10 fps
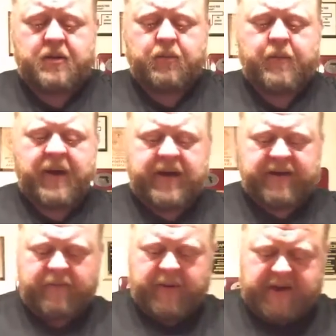remind
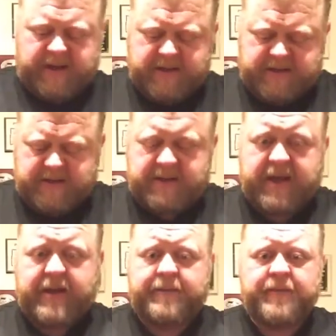everybody is
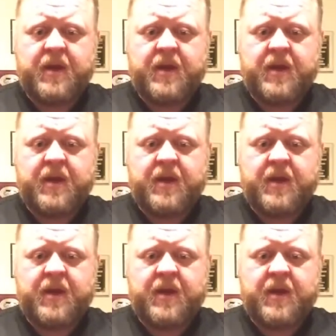that